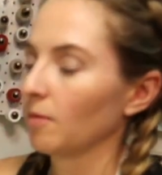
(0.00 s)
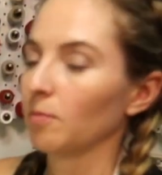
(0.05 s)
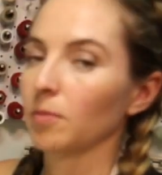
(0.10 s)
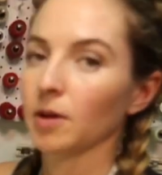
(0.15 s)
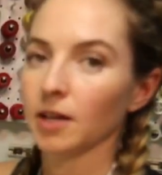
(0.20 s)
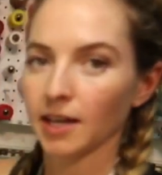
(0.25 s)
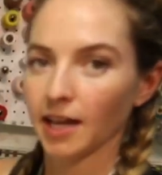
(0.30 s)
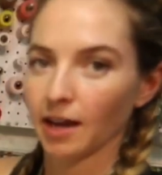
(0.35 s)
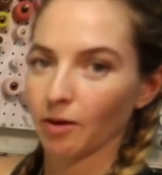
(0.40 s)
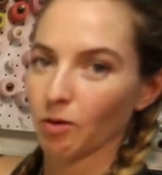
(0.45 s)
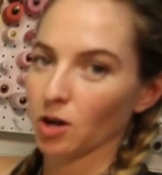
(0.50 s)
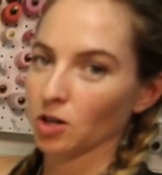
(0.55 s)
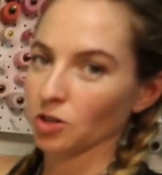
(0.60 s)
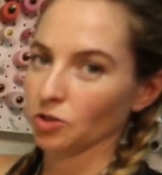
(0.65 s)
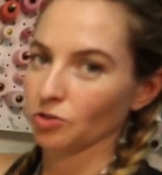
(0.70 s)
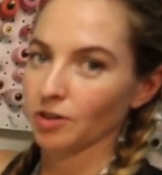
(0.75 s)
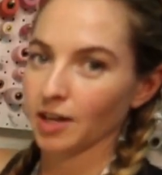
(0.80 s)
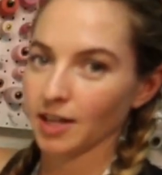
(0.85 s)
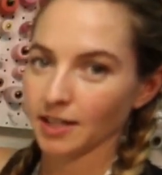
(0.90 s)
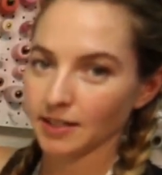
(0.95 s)
But now our
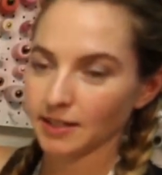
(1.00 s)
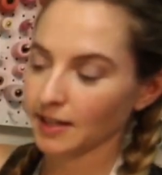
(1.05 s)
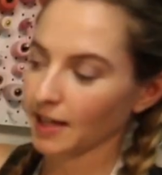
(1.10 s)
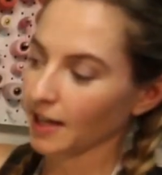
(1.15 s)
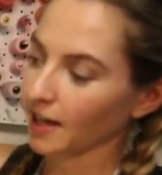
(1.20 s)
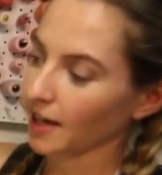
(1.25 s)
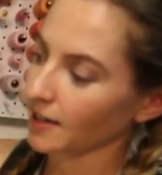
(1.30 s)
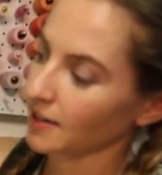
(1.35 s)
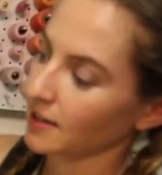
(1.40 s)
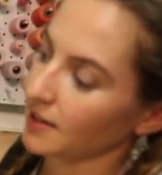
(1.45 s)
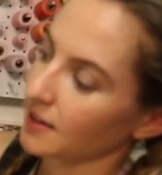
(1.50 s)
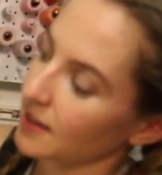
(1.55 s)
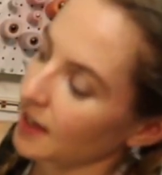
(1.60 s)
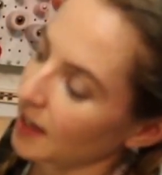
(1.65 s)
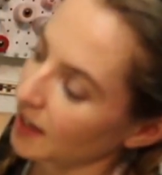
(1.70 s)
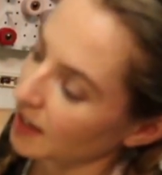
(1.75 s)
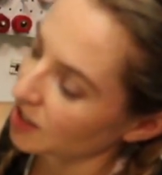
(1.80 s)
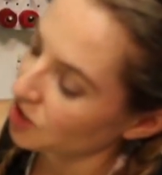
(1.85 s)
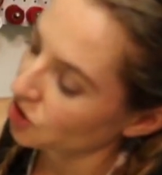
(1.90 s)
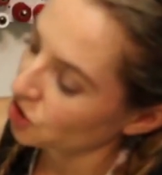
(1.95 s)
dress, like I
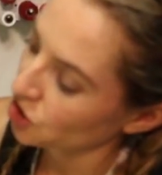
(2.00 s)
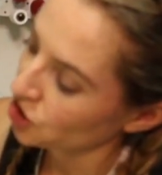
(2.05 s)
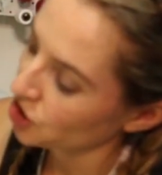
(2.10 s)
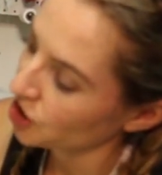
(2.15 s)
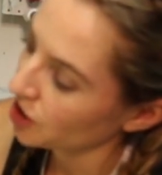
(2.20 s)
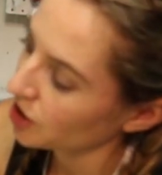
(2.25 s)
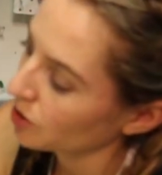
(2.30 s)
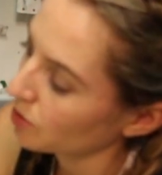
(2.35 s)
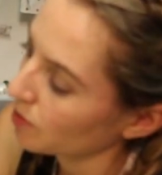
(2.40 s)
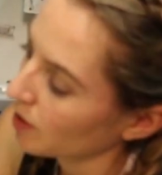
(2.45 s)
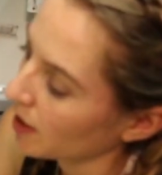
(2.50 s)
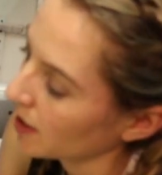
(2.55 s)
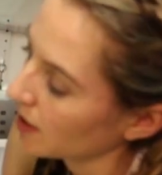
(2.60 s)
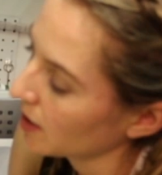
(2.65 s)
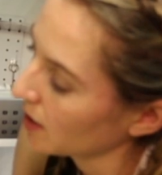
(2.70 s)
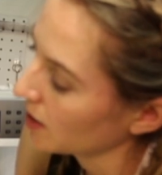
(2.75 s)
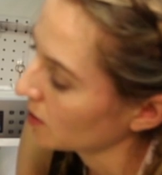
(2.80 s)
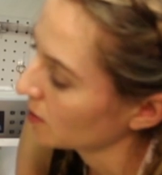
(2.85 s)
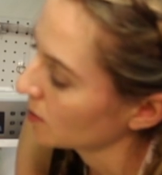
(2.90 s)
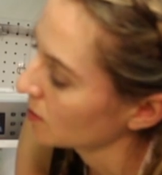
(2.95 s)
said, it's sheer right
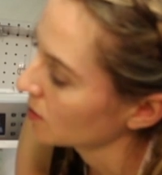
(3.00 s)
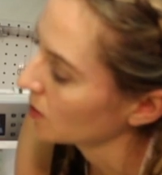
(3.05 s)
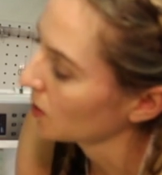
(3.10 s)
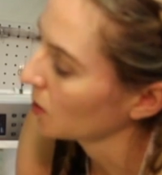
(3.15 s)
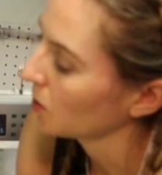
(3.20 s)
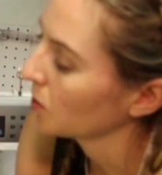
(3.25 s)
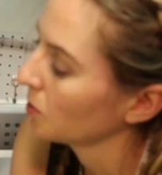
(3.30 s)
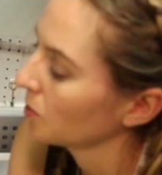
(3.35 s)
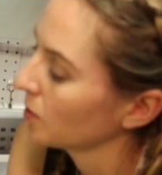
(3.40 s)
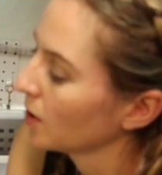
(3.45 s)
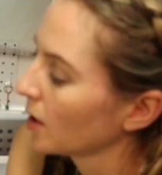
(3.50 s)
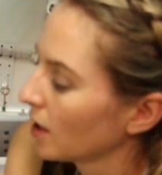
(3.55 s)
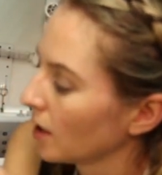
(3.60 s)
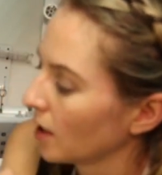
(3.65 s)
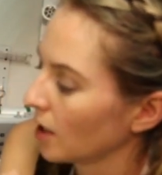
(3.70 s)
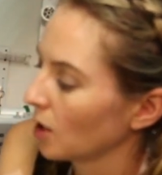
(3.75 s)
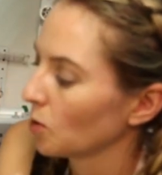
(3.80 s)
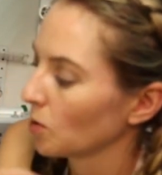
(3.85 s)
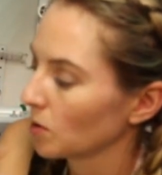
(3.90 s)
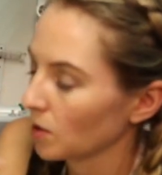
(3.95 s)
here. So
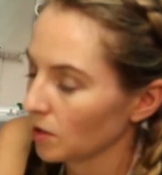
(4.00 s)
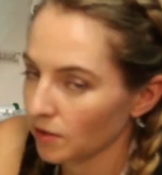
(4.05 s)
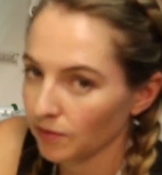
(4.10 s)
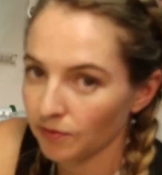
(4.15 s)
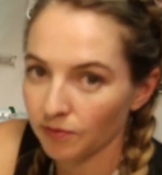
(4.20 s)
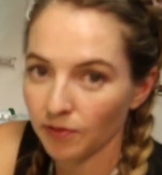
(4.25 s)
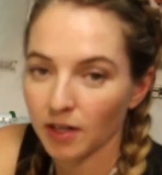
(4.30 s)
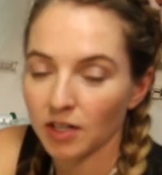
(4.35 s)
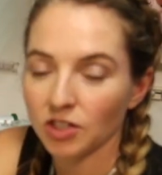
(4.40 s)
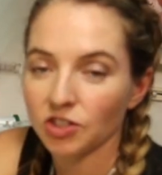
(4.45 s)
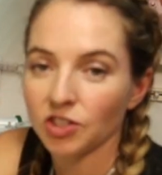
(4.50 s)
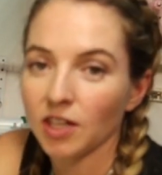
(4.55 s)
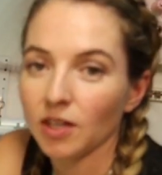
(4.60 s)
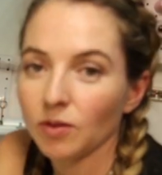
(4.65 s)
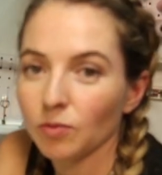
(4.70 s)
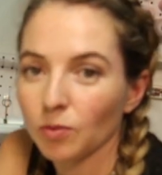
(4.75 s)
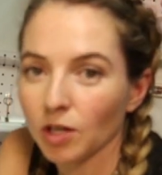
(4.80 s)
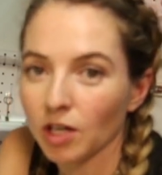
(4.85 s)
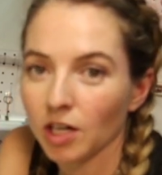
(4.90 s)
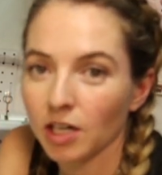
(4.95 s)
in order to finish
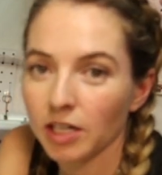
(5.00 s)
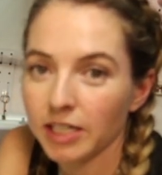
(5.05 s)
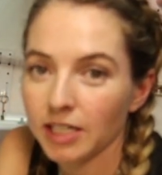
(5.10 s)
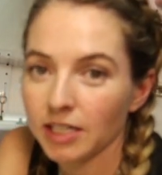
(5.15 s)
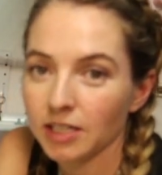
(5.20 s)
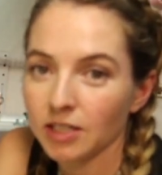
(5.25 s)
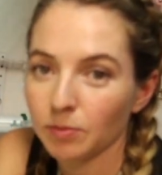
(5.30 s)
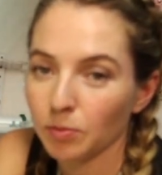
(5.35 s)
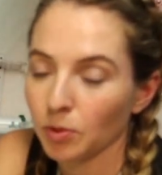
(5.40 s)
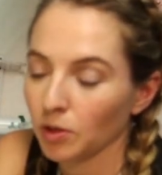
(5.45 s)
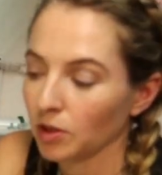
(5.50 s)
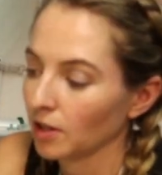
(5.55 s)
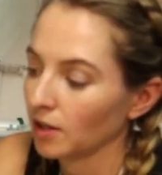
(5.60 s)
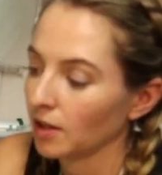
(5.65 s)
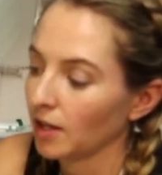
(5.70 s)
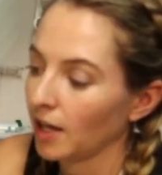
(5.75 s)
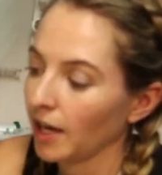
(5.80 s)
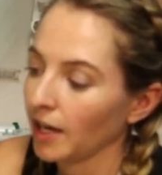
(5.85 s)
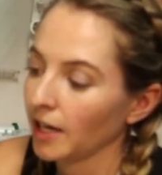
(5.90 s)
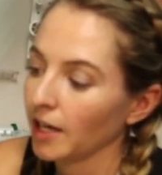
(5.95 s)
it, we're going to need to put the
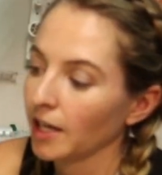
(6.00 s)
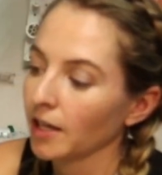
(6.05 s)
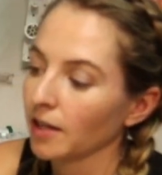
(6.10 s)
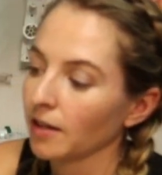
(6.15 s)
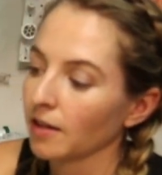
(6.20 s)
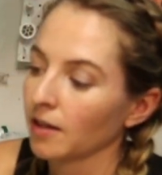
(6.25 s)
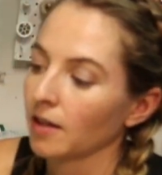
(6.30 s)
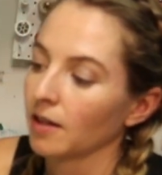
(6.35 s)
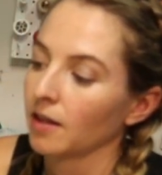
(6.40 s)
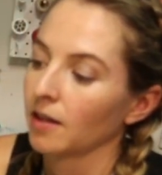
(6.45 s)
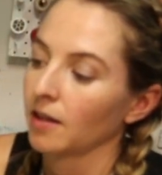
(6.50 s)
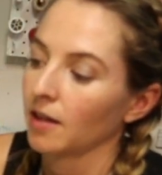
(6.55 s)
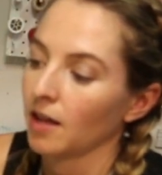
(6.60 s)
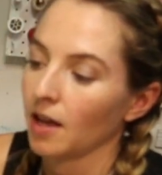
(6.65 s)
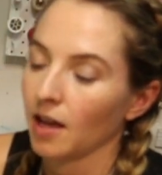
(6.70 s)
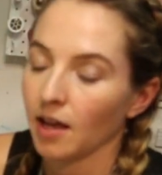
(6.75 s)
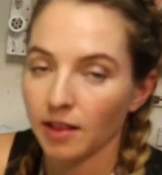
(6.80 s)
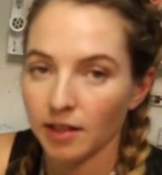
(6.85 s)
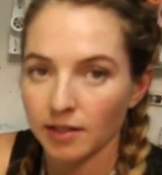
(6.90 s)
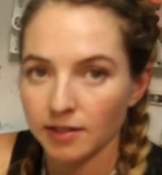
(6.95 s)
lining
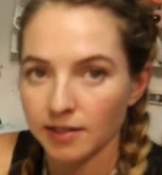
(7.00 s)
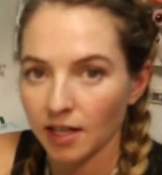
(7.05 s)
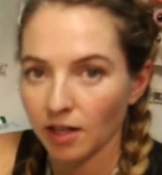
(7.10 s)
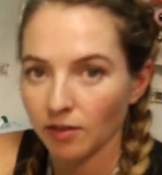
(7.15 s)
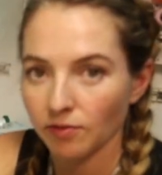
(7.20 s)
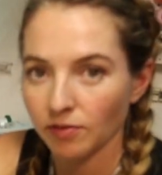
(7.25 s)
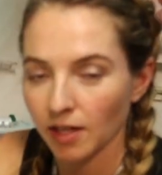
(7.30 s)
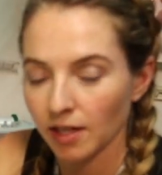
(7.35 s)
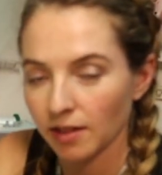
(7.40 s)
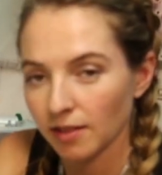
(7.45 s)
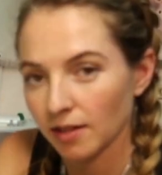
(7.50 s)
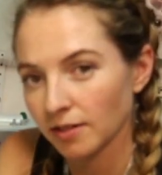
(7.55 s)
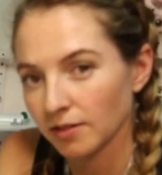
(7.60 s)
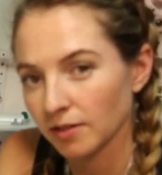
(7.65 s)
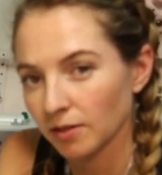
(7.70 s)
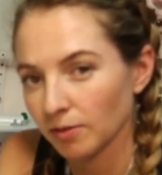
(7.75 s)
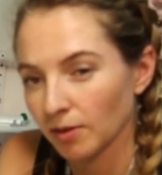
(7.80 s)
and the self like this